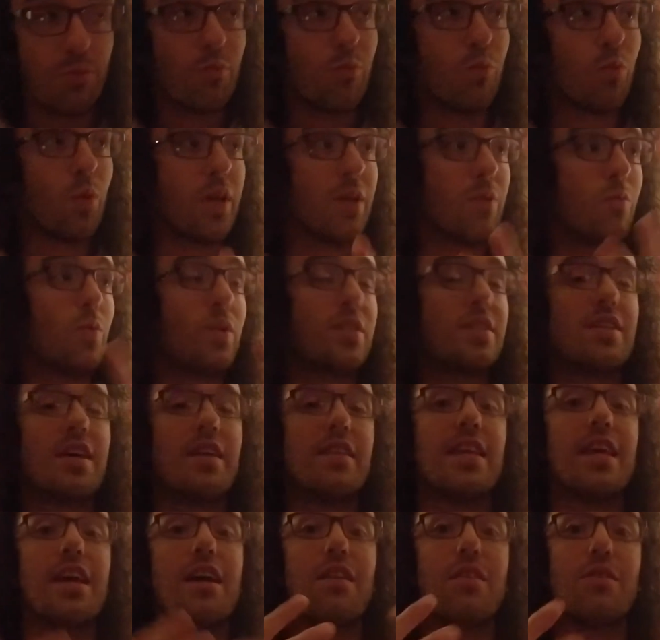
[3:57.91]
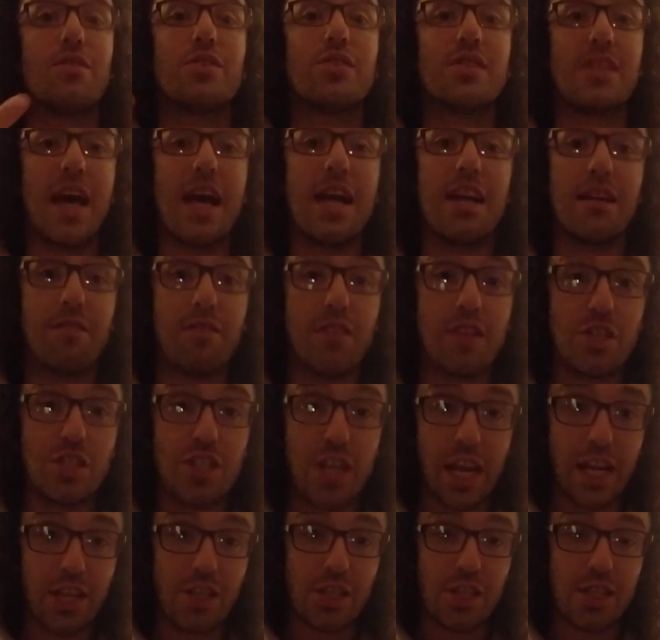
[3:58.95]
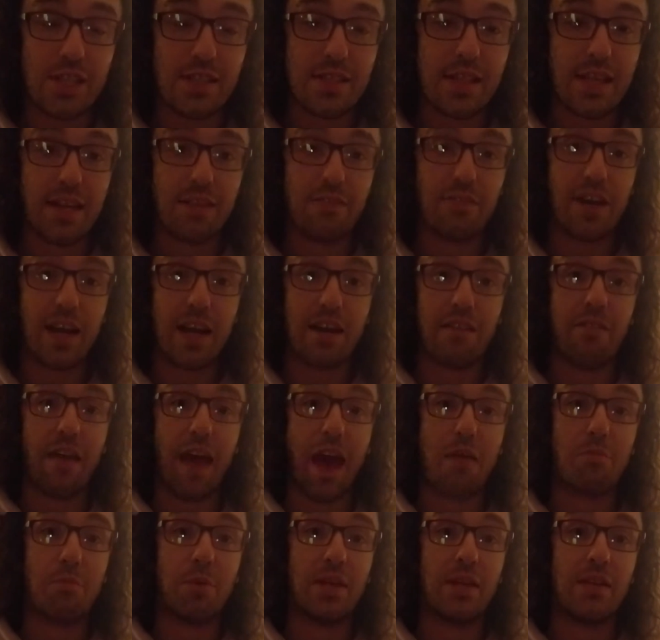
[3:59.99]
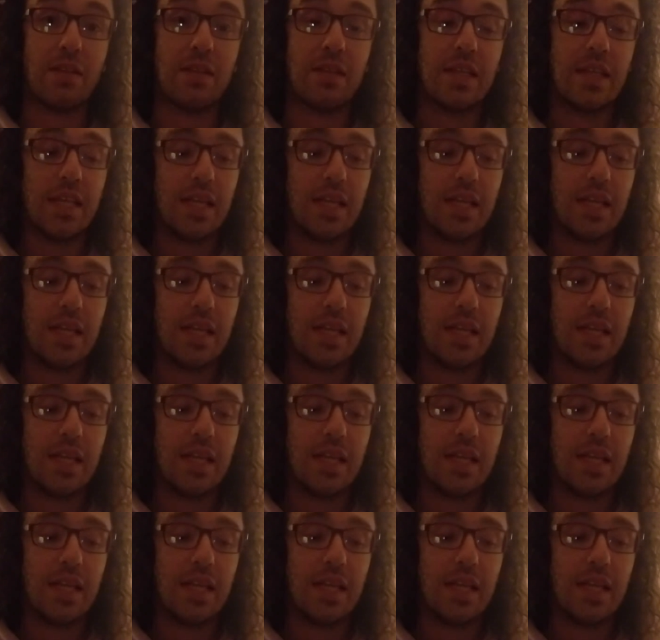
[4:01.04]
what's on the other side of the changes that have kind of happened?